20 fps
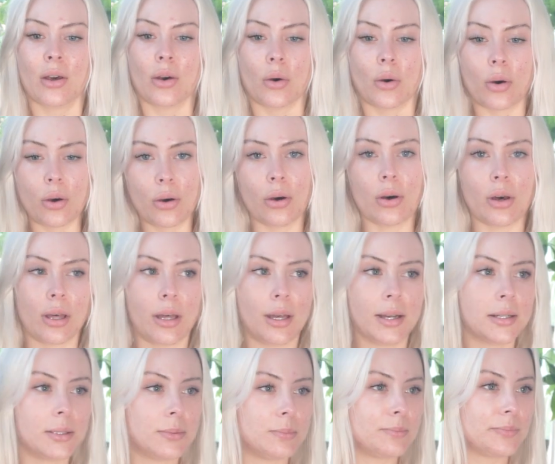
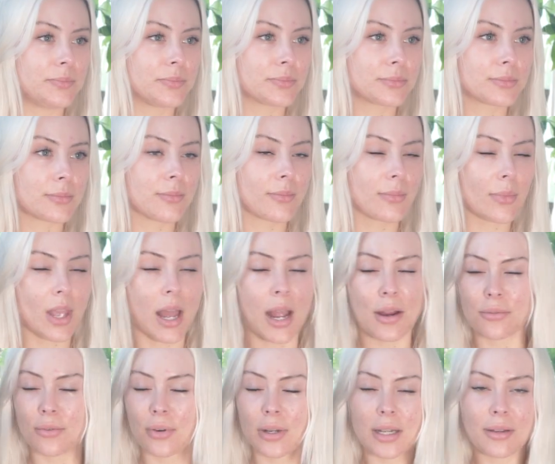I
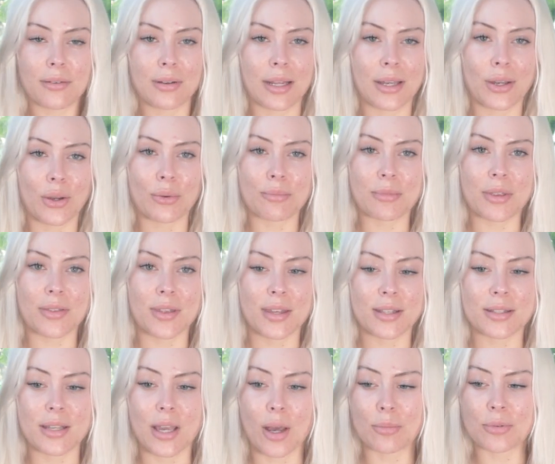really, really hope that
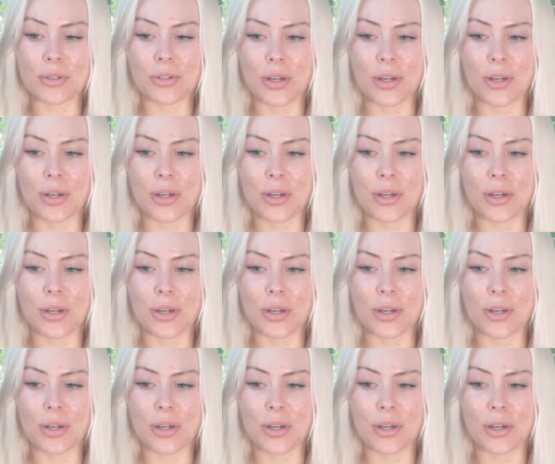that's helped you